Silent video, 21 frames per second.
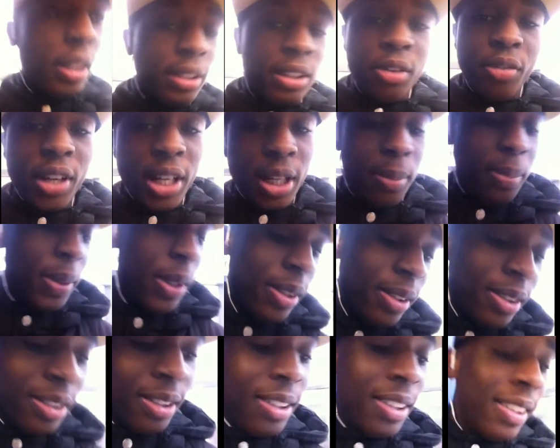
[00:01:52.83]

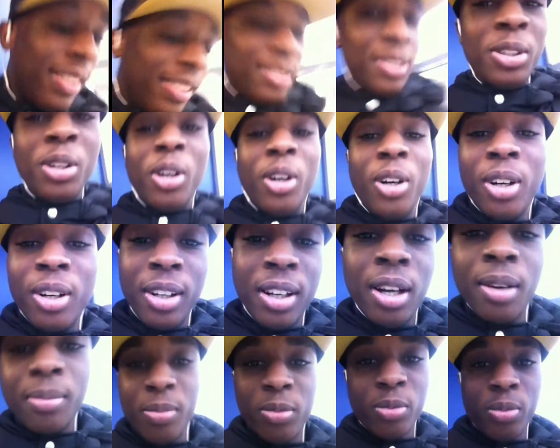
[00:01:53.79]
developing your
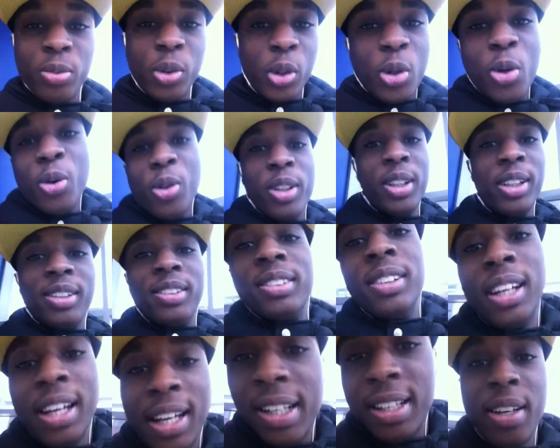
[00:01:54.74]

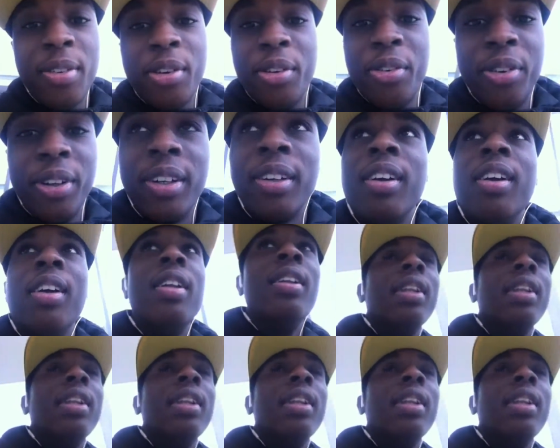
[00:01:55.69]
recording and everything.